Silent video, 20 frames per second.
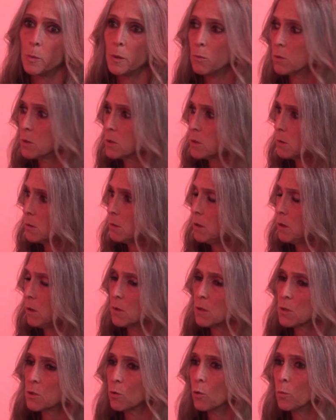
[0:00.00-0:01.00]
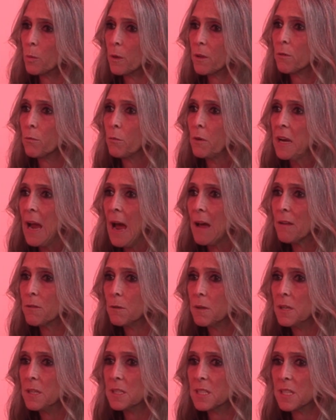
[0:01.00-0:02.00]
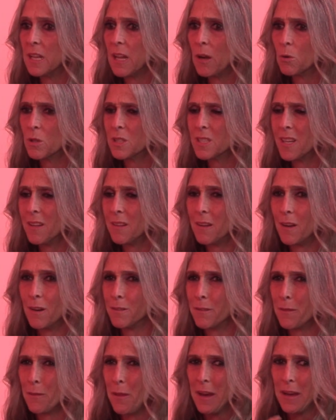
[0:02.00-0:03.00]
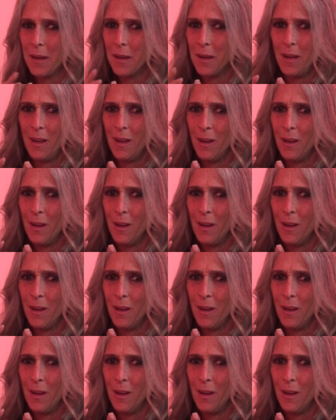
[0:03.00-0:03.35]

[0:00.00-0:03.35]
It was, this group of 3 athletes, and they were sitting there and they're like,